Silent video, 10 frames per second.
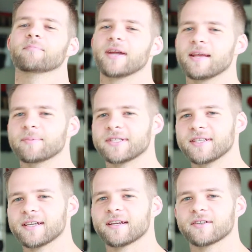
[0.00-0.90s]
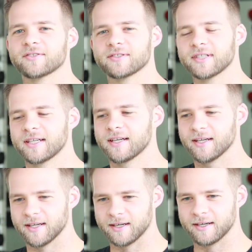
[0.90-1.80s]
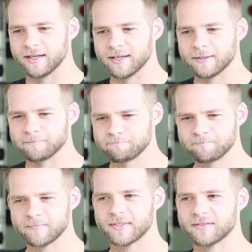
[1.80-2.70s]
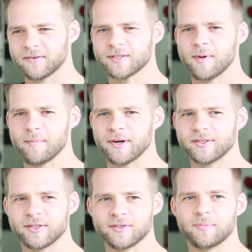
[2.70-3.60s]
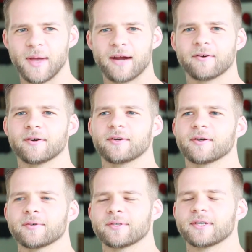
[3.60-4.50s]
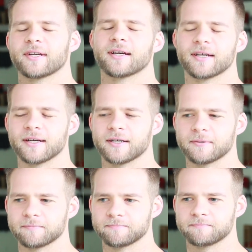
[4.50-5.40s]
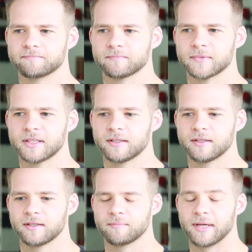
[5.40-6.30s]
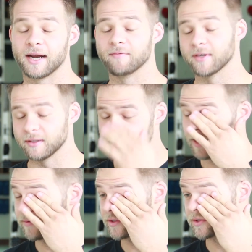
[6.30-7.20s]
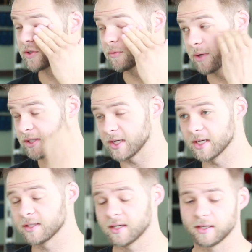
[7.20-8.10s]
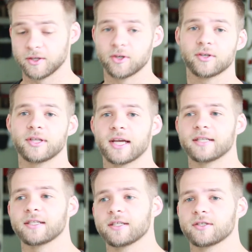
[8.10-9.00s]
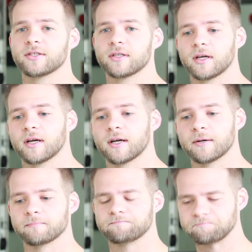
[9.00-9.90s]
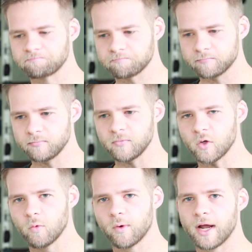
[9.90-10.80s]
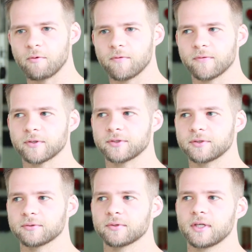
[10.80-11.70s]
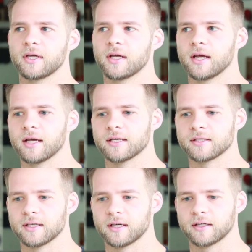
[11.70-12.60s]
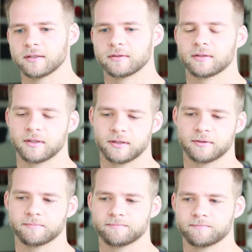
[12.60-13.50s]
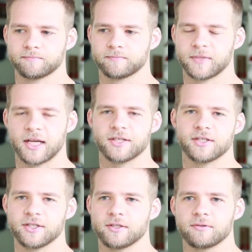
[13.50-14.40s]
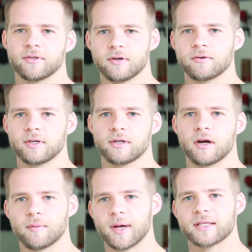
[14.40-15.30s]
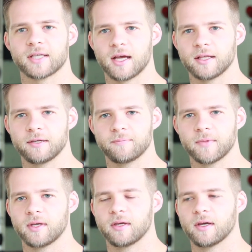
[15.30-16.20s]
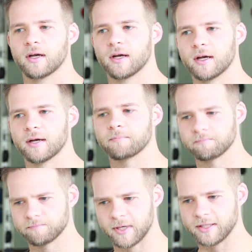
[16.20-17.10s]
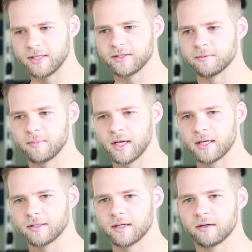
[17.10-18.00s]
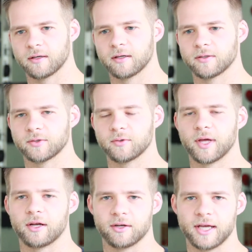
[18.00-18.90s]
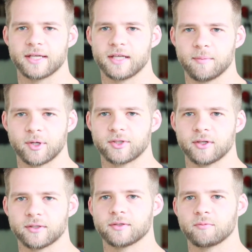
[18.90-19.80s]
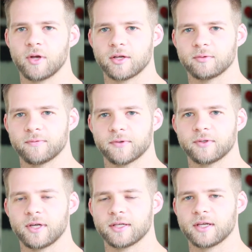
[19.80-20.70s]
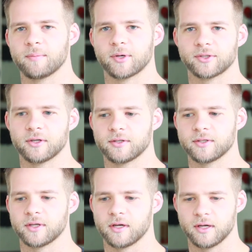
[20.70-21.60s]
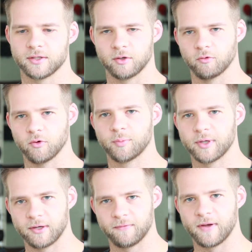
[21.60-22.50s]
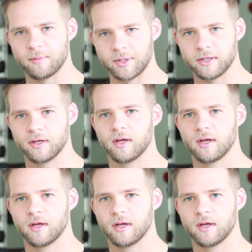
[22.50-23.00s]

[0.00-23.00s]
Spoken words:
My name is T.K. Nelson. As far as my martial arts background goes, and I've done so much. I guess currently I teach what I refer to as K.S.K and Armas Kali. I teach them at a school I call K.S.K Martial Arts, and we also refer to K.S.K Martial Arts as a group and a family.